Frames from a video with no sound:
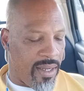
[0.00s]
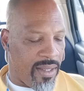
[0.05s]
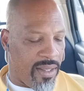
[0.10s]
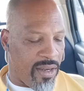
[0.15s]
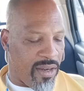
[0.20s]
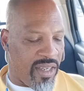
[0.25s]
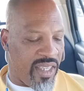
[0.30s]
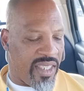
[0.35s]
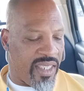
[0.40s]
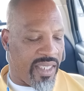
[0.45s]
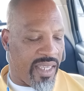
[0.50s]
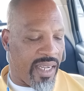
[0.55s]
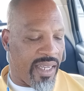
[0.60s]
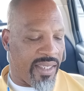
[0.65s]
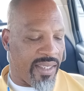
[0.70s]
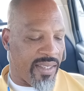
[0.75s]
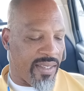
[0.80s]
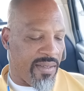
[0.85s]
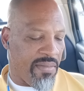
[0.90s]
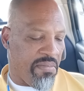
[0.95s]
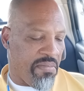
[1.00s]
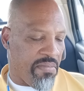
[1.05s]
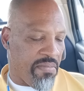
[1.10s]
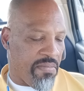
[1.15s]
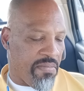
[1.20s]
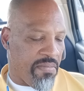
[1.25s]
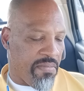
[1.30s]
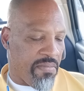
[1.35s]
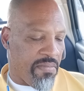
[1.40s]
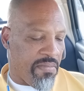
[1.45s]
36,
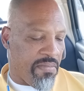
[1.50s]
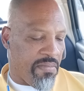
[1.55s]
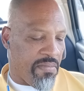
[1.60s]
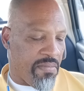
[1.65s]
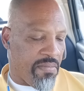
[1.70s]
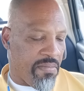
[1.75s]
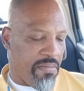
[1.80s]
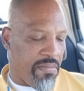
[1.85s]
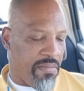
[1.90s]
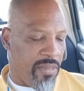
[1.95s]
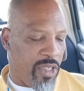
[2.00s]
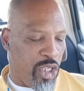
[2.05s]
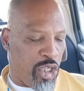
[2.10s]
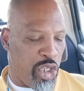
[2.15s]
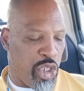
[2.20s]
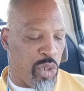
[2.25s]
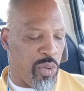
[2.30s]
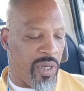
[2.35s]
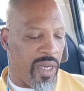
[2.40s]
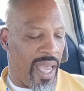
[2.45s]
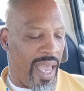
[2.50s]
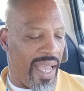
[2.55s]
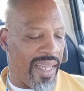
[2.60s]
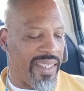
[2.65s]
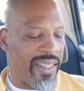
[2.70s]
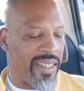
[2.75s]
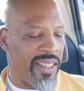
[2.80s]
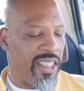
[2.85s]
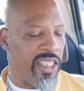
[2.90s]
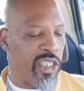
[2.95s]
Yeshua
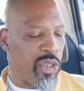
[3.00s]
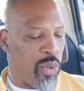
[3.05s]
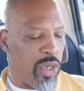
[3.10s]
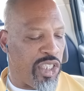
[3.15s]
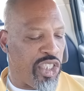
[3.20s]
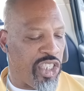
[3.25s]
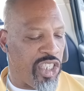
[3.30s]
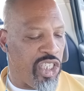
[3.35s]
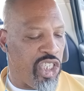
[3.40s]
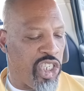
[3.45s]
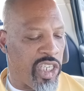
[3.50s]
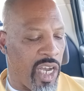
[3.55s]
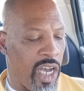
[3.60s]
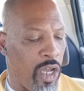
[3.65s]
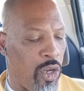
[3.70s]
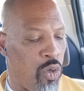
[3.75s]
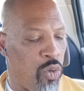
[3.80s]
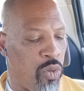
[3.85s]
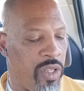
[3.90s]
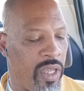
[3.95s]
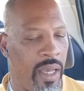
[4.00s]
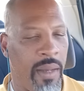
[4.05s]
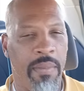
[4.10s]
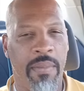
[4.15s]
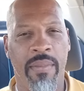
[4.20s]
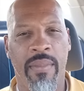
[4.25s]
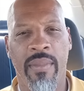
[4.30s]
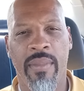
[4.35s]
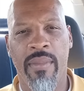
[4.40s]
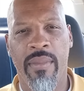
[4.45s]
asks this question,
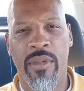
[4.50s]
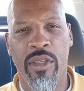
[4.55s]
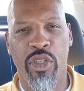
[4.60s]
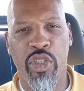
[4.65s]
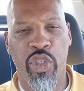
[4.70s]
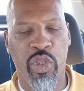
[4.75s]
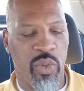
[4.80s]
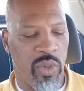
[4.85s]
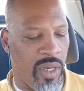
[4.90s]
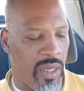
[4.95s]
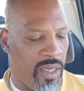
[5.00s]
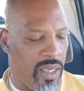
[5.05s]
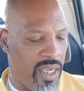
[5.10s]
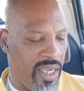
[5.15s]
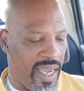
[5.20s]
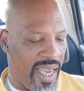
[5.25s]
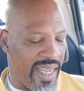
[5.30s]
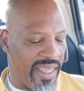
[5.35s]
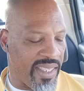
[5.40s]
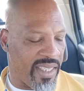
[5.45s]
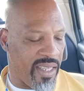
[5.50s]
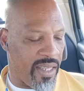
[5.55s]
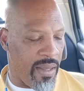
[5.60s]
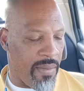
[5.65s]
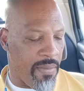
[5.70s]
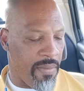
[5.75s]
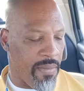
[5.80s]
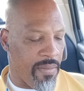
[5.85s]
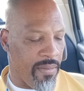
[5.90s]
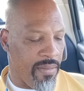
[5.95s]
Shalotam, Yeshua, he asked
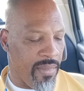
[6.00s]
them,